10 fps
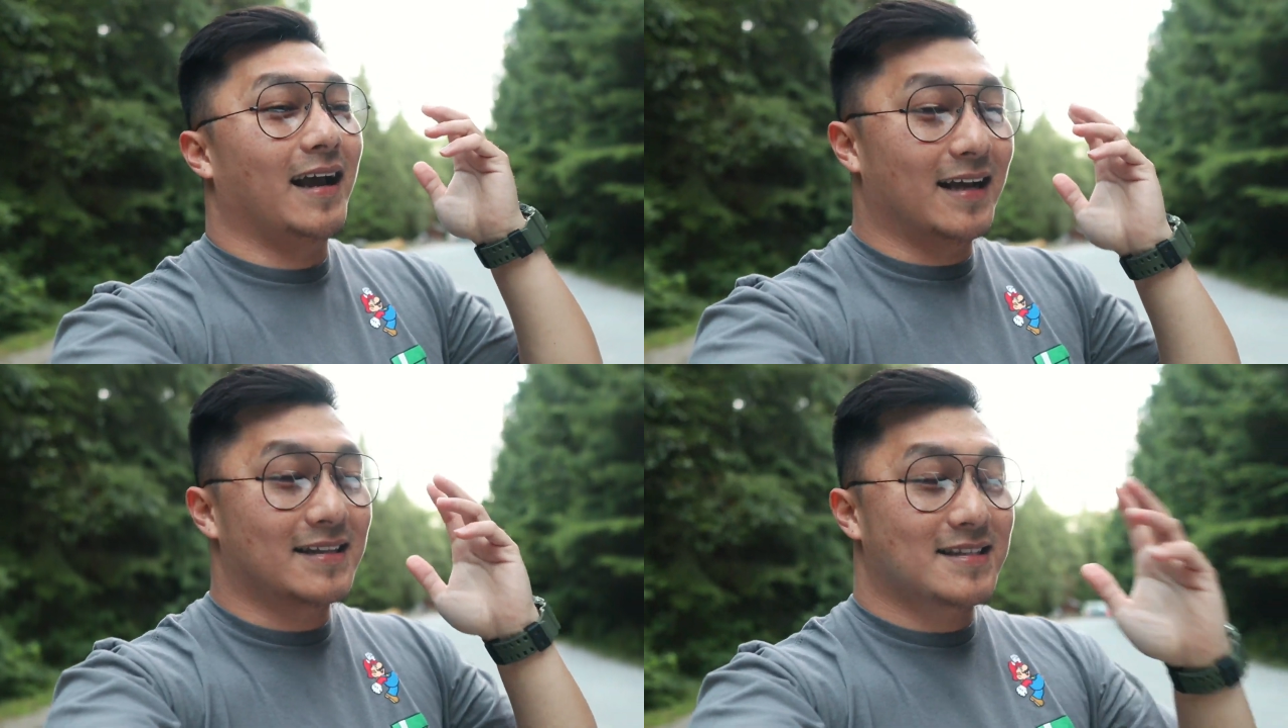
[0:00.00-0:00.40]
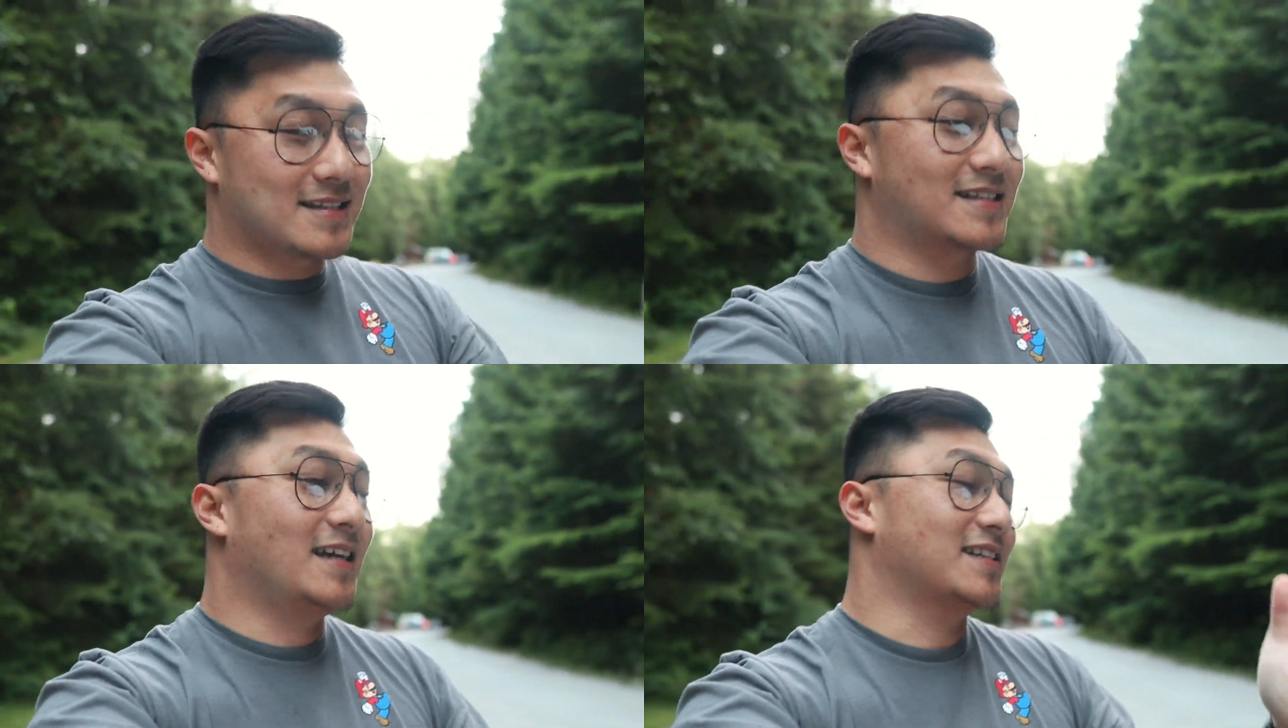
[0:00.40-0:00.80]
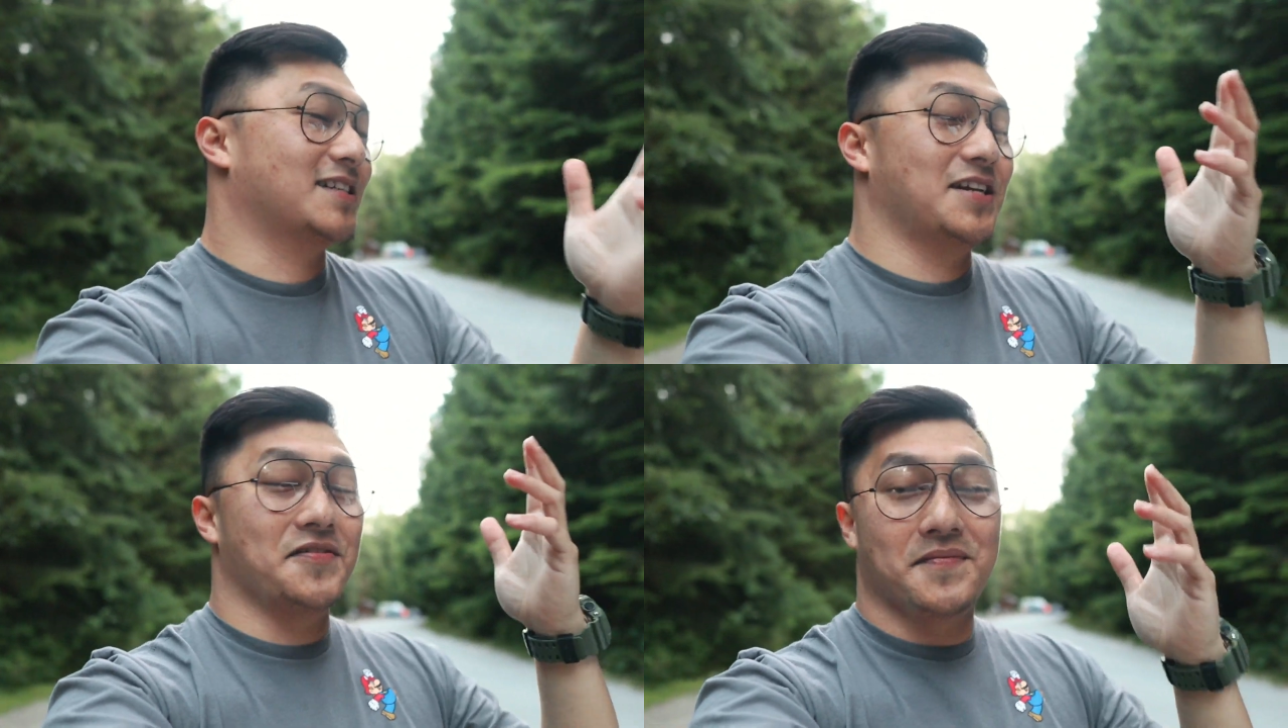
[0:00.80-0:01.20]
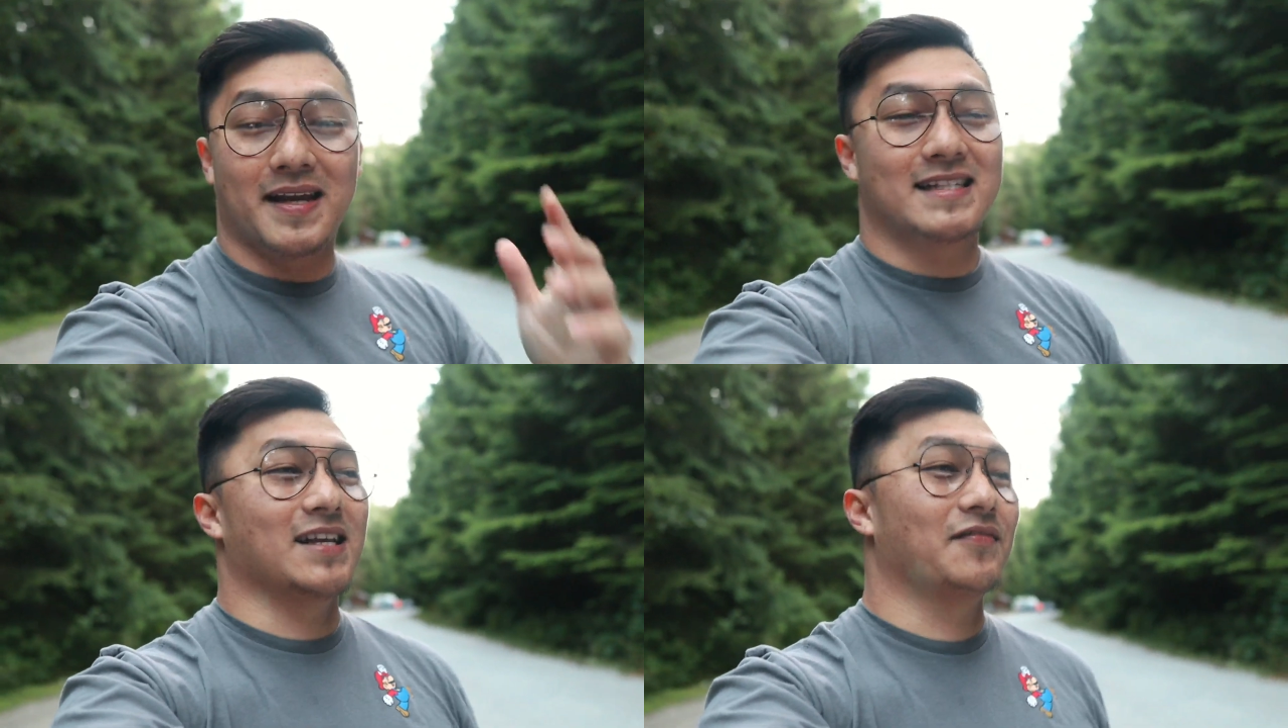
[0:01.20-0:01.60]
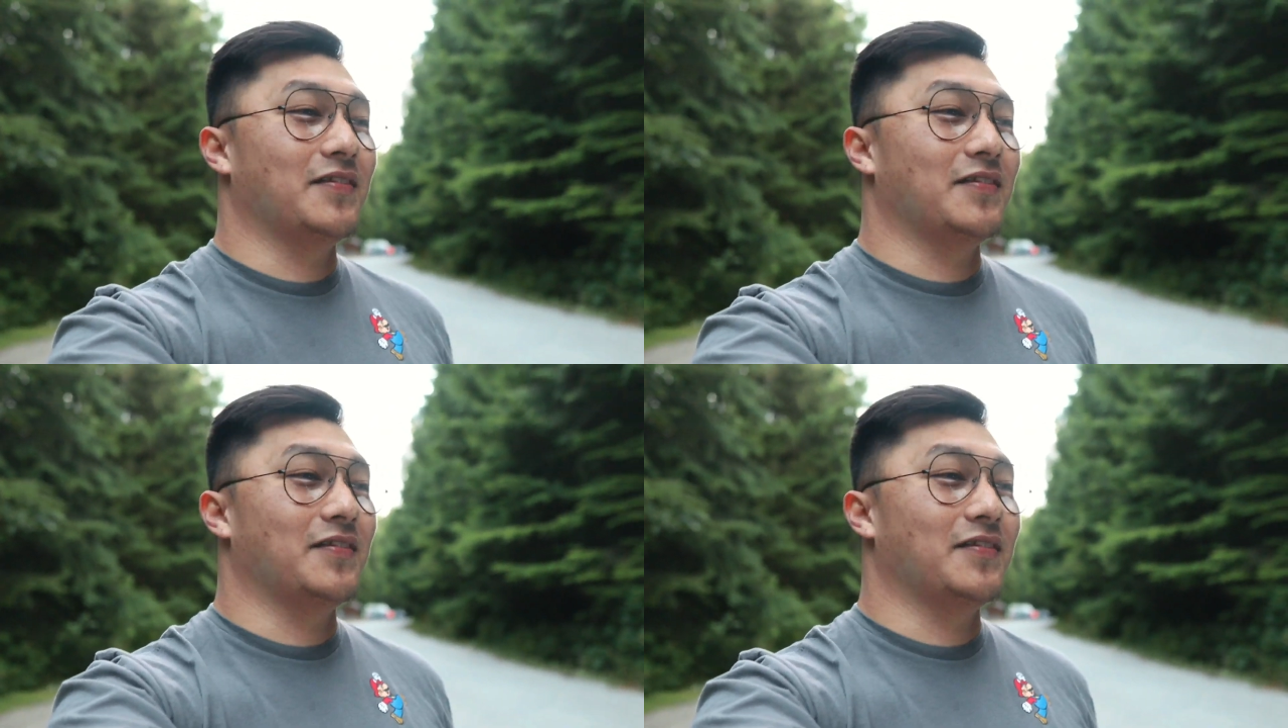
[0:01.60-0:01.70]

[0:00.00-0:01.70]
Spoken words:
it's such an amazing